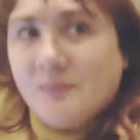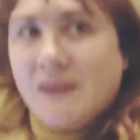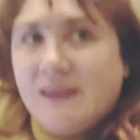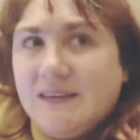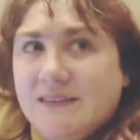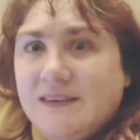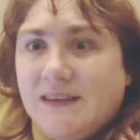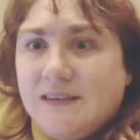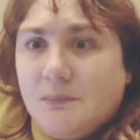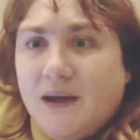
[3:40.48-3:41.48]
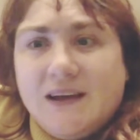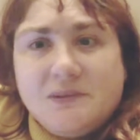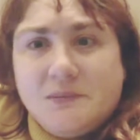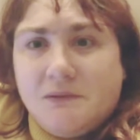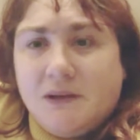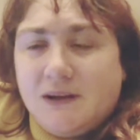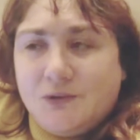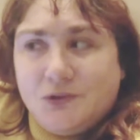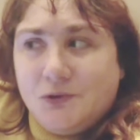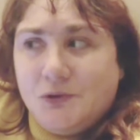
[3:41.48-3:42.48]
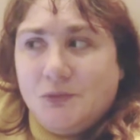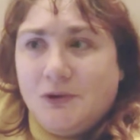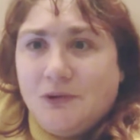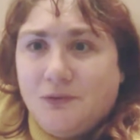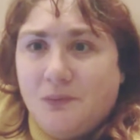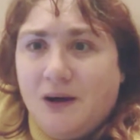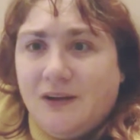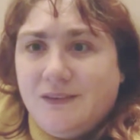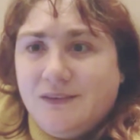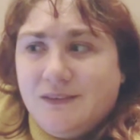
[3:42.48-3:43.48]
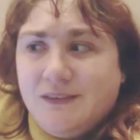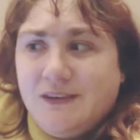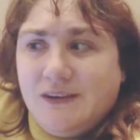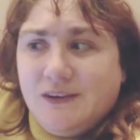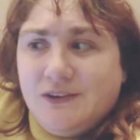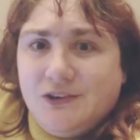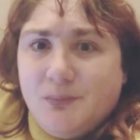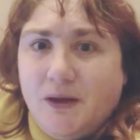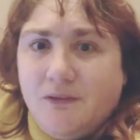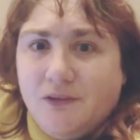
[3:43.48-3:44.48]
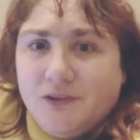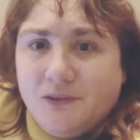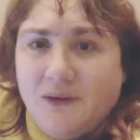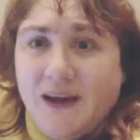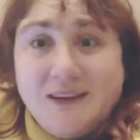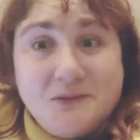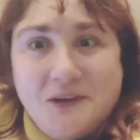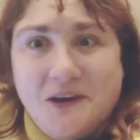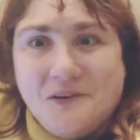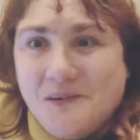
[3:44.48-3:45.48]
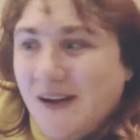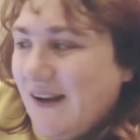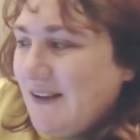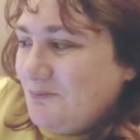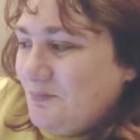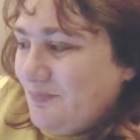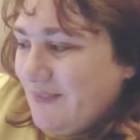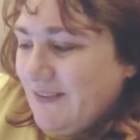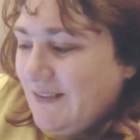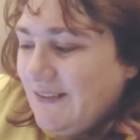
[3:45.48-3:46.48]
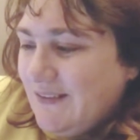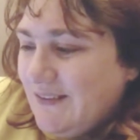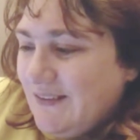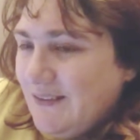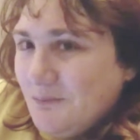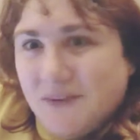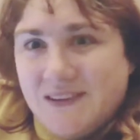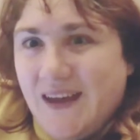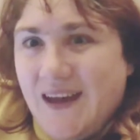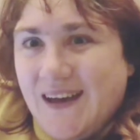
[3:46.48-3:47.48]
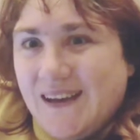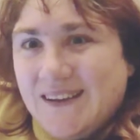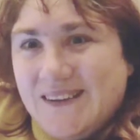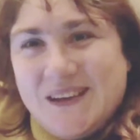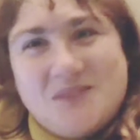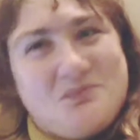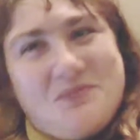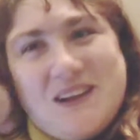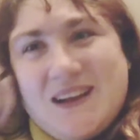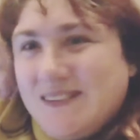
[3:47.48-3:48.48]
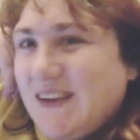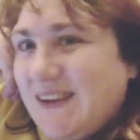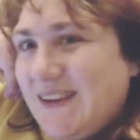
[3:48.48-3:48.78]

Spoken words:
Stacey might ask me, will I do another one tomorrow? So I don't know. But yeah, I'm real excited.